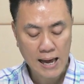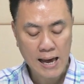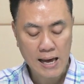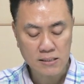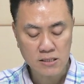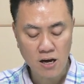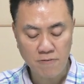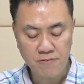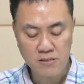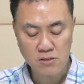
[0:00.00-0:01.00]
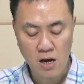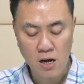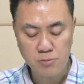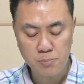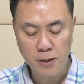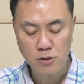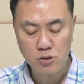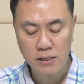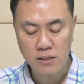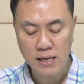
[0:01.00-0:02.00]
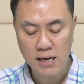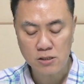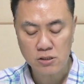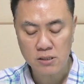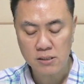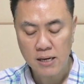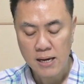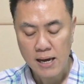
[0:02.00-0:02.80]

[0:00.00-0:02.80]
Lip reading: and the Office of Special Education